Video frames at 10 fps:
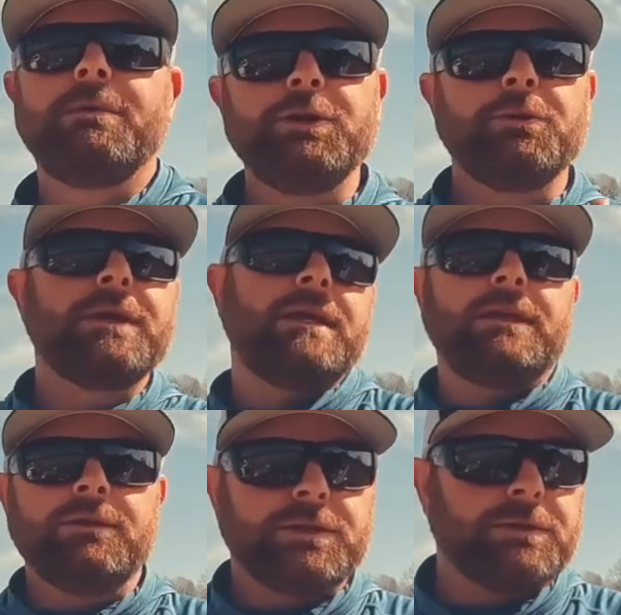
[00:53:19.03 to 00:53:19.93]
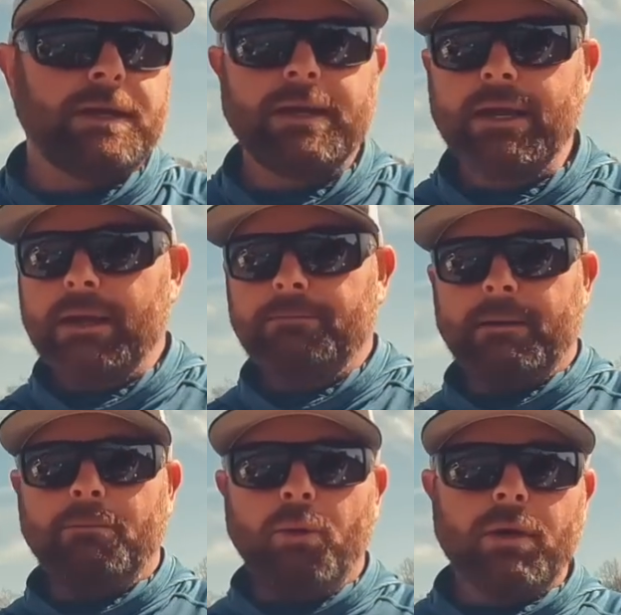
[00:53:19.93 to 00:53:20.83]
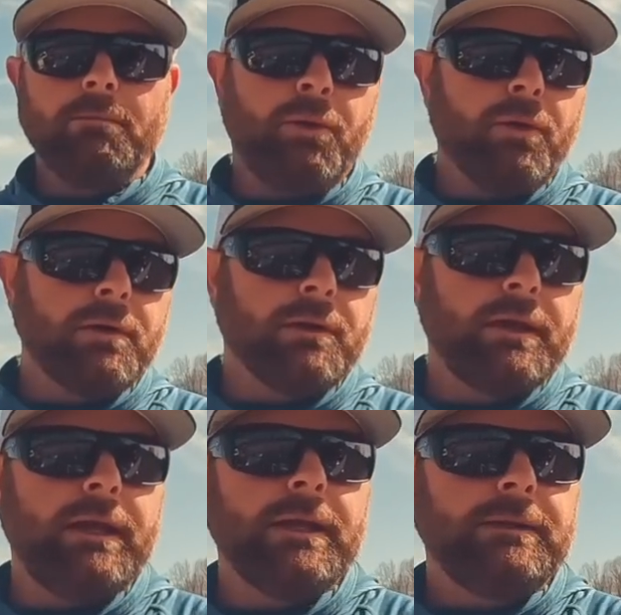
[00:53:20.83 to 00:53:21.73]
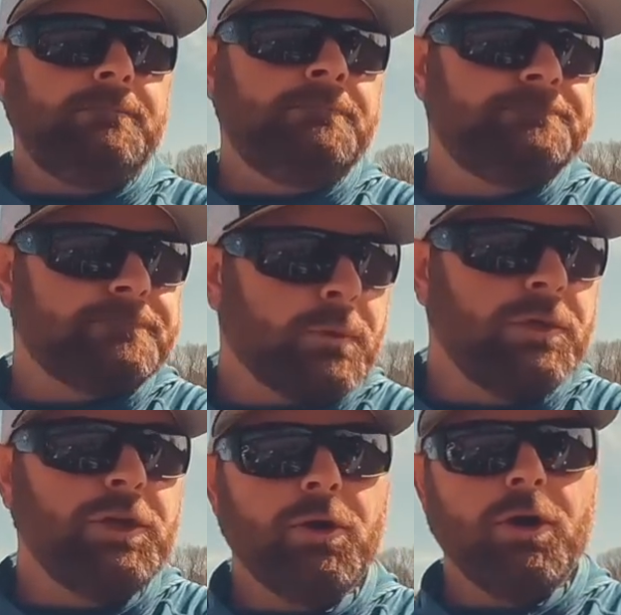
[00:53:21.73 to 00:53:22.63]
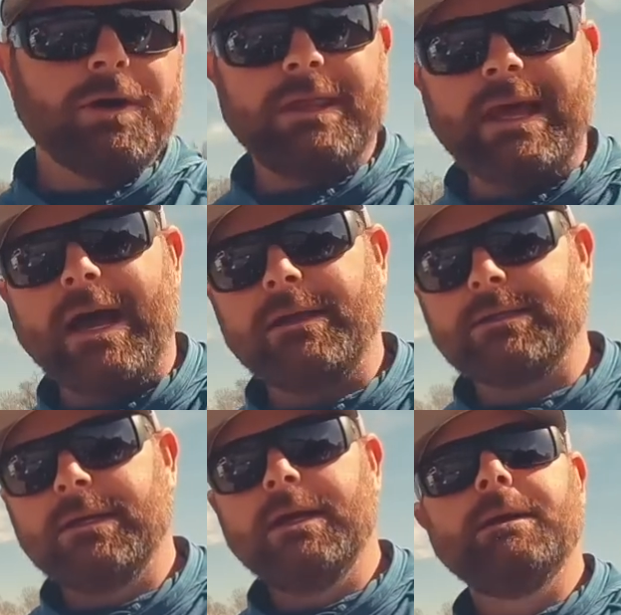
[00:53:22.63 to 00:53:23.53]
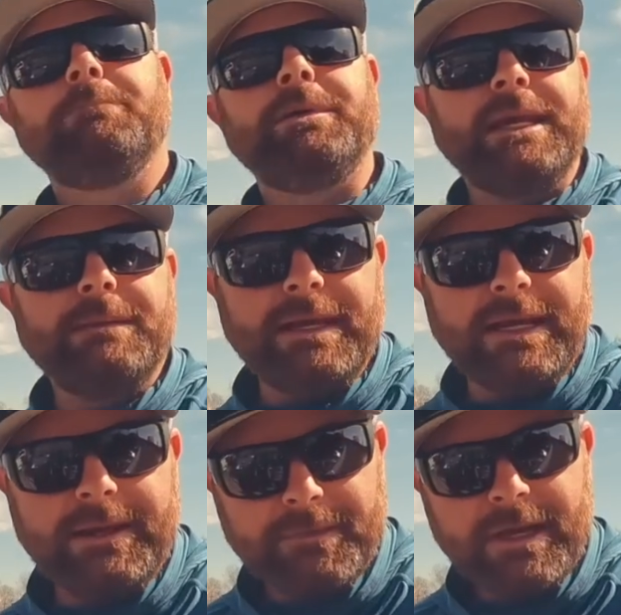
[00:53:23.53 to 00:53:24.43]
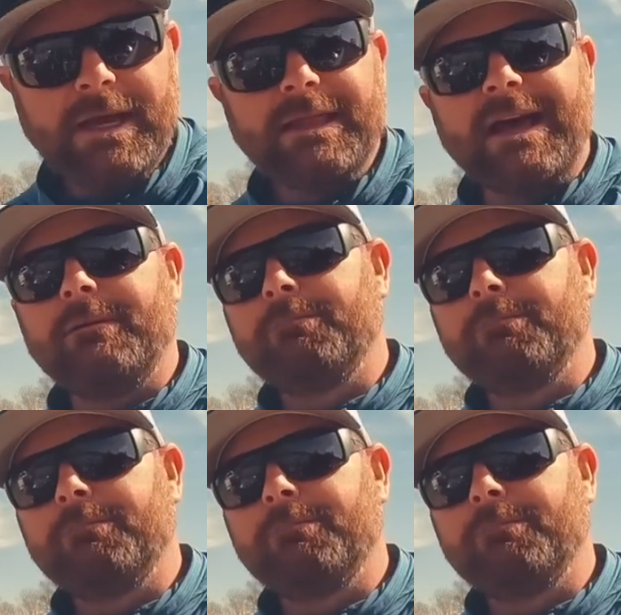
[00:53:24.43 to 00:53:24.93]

but you'll get used to it. But more importantly, when you hook that P B, that